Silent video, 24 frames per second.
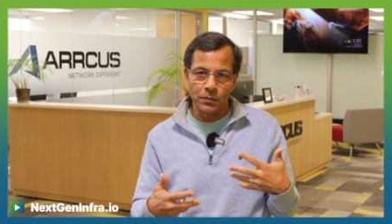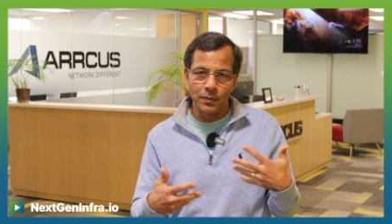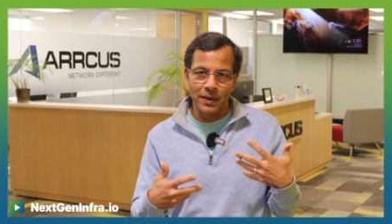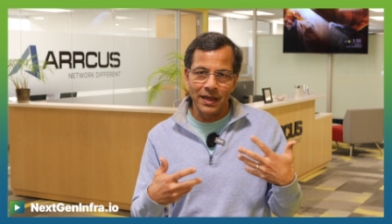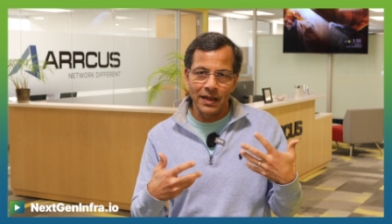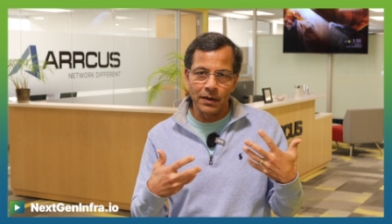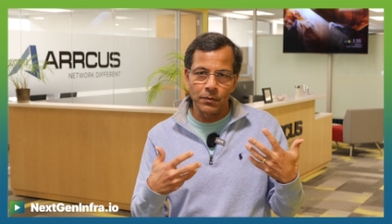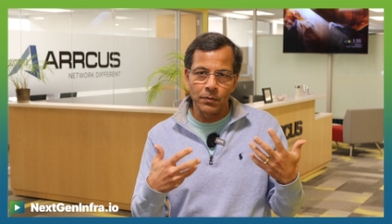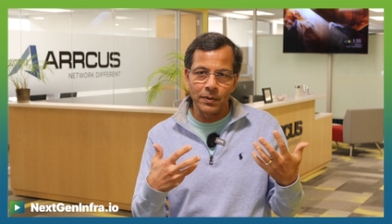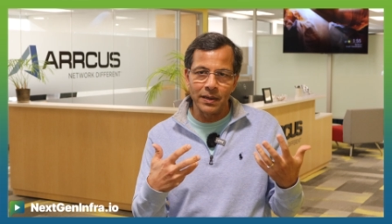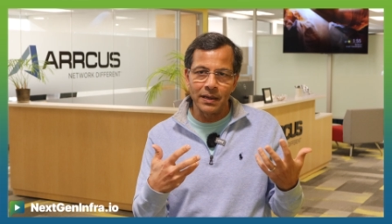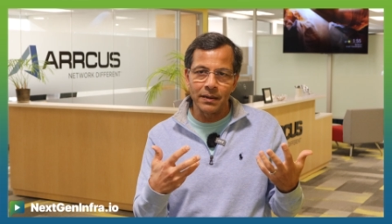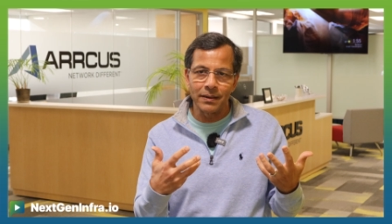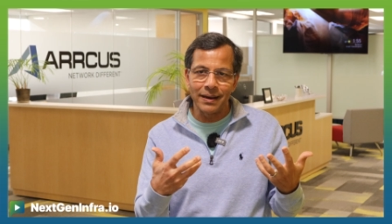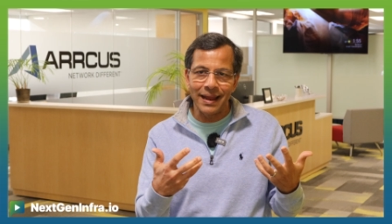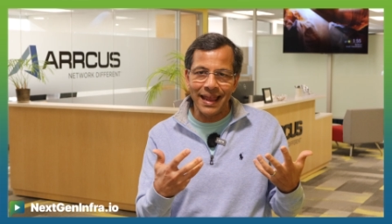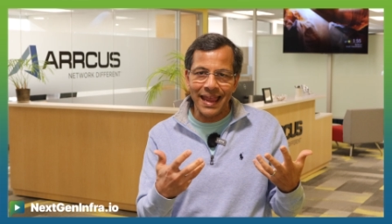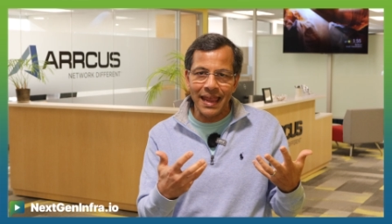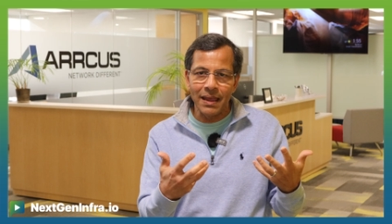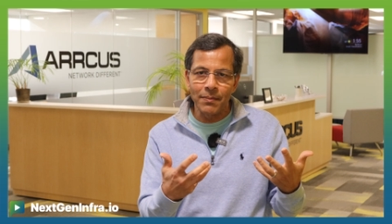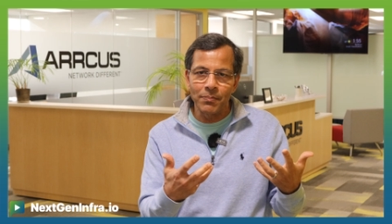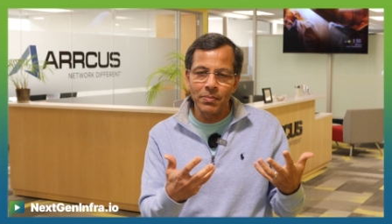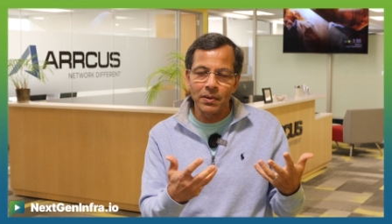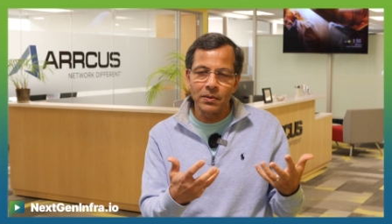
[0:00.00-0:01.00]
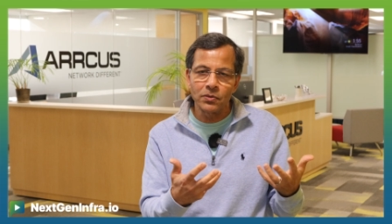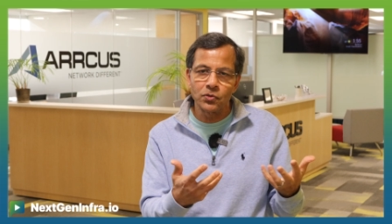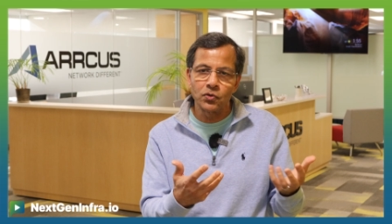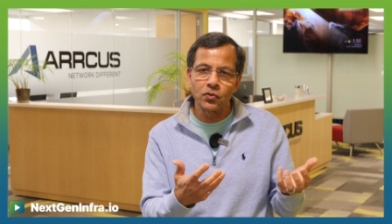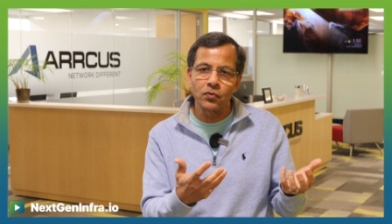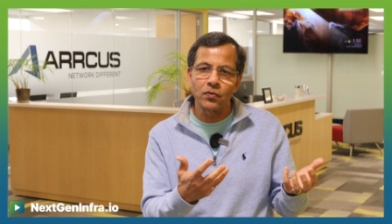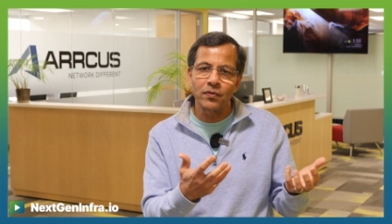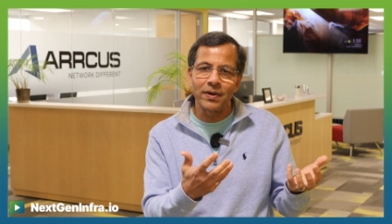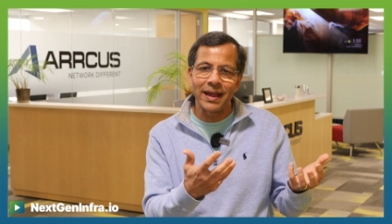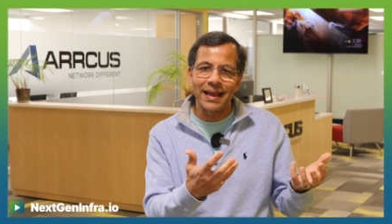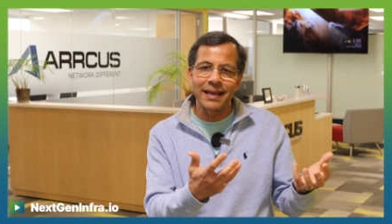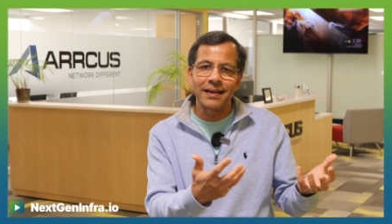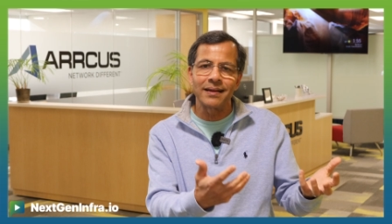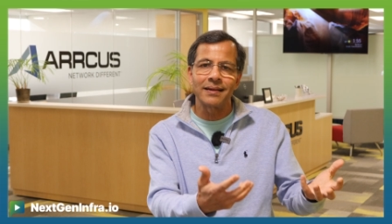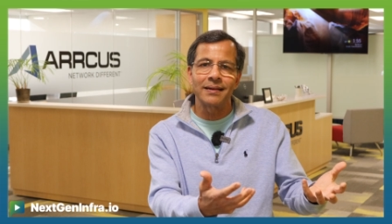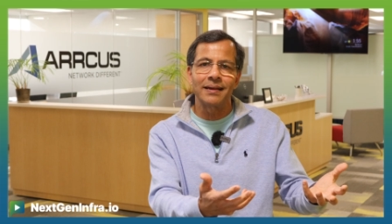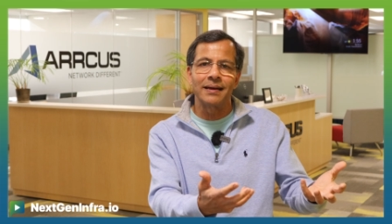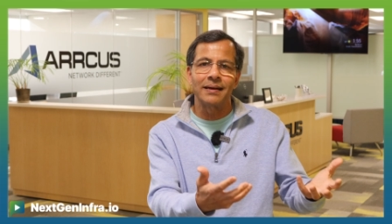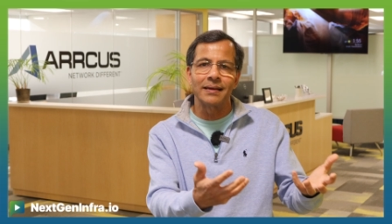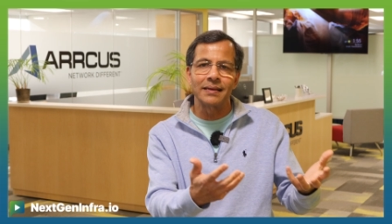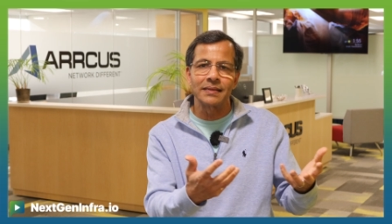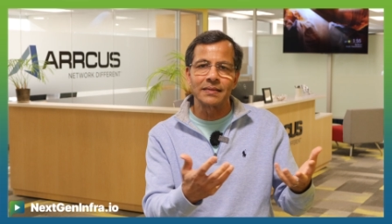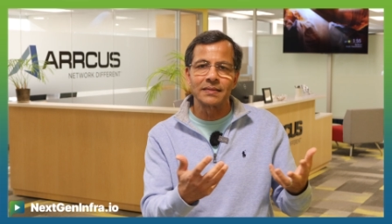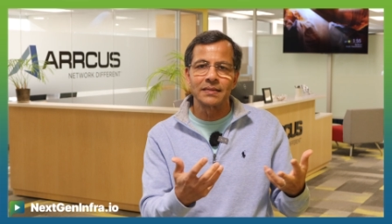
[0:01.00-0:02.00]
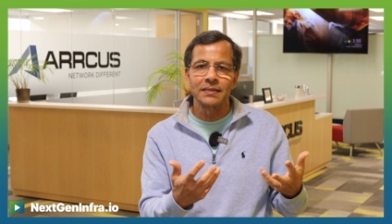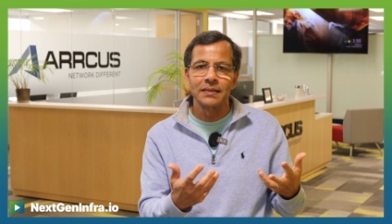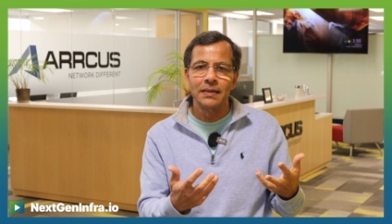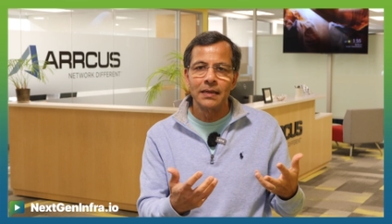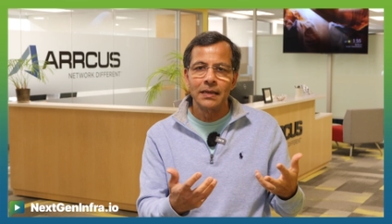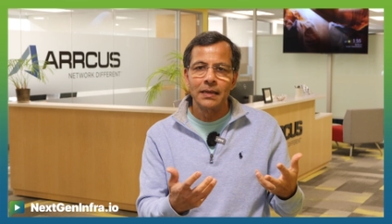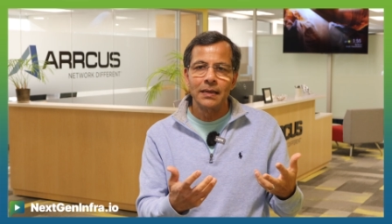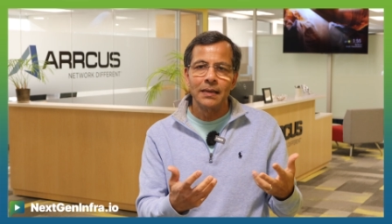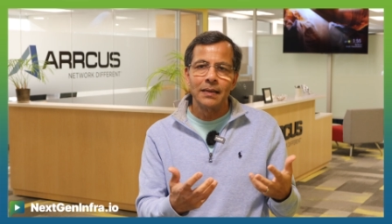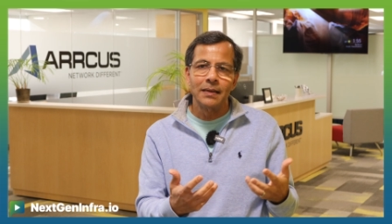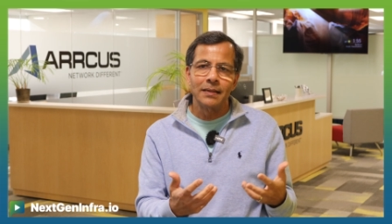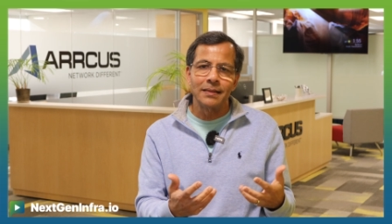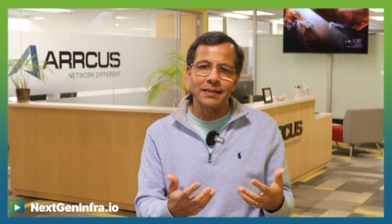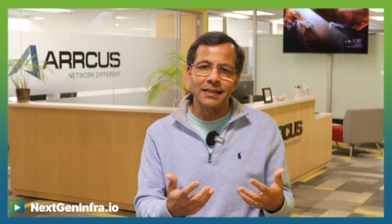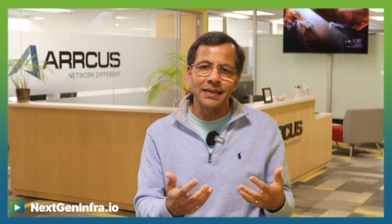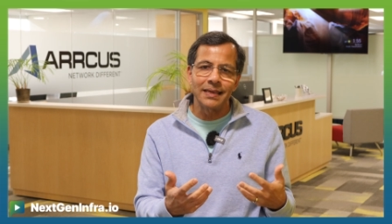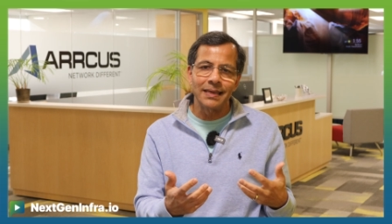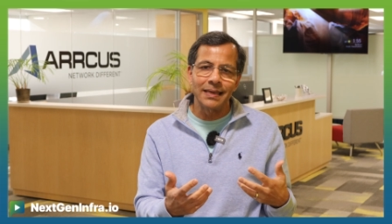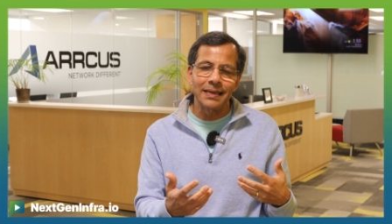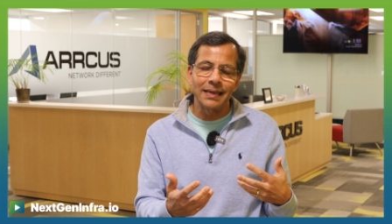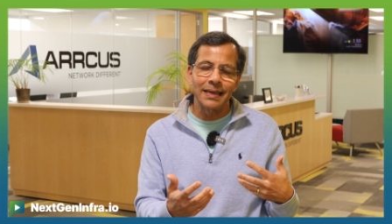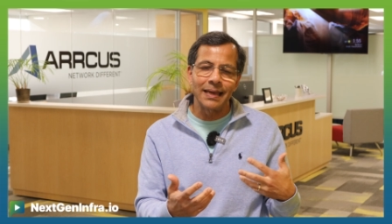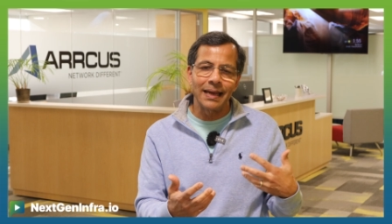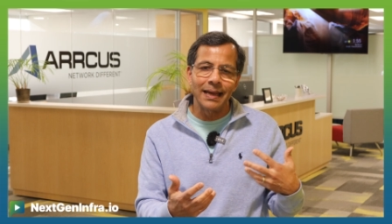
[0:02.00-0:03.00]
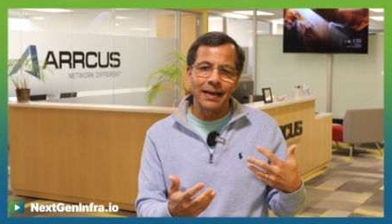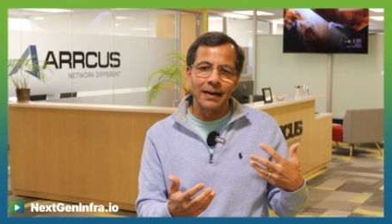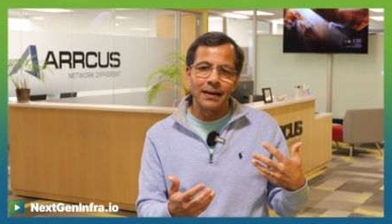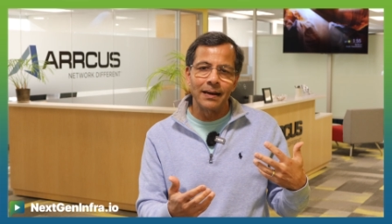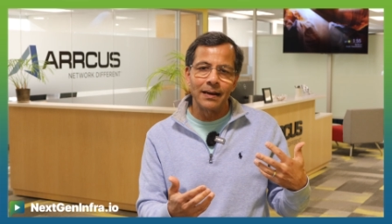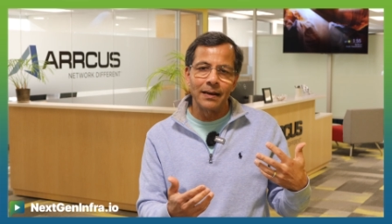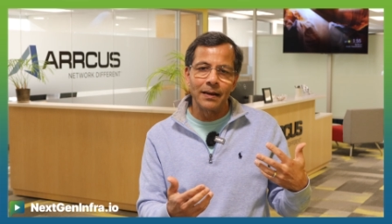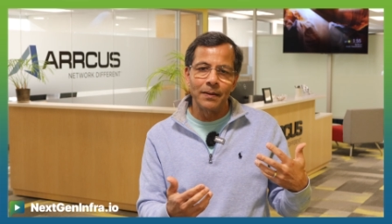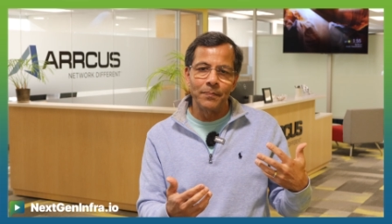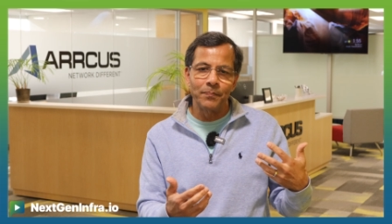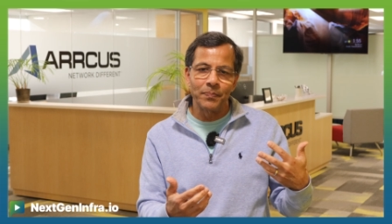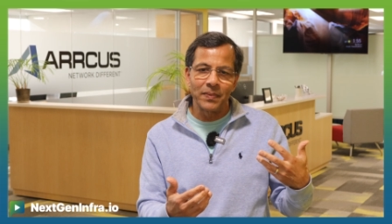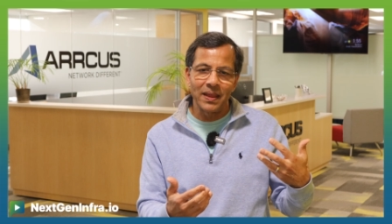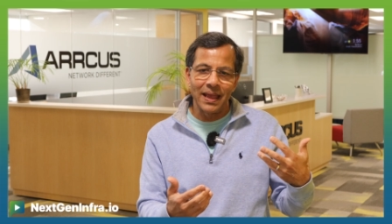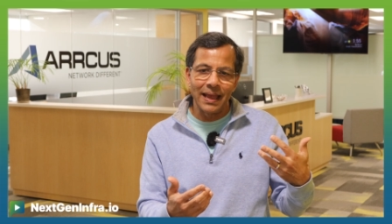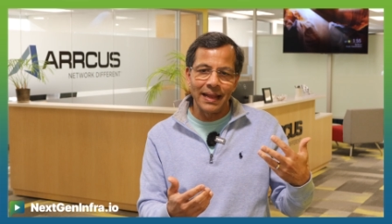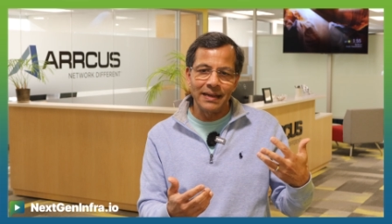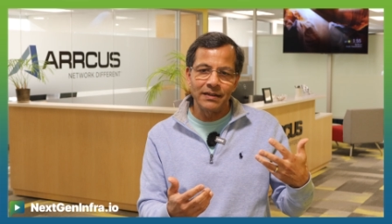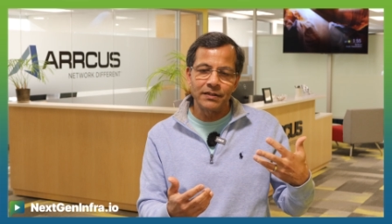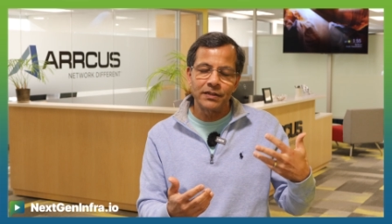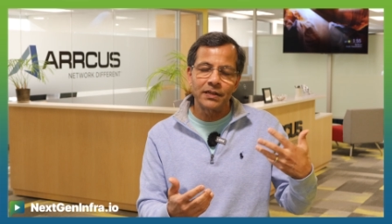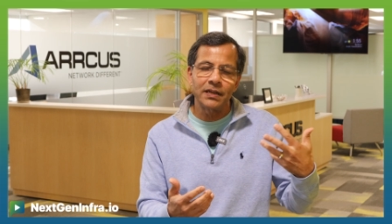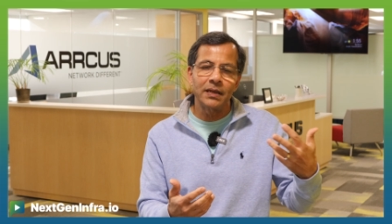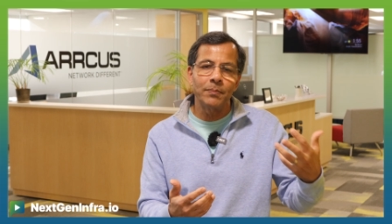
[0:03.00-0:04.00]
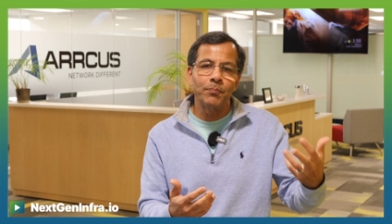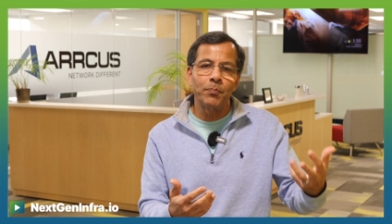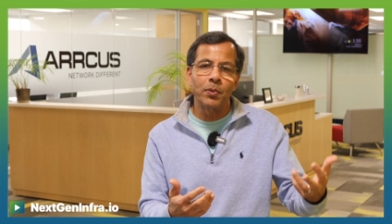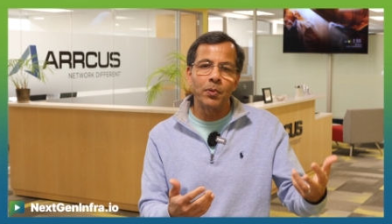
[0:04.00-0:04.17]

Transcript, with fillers: where we are able to recognize the um, entry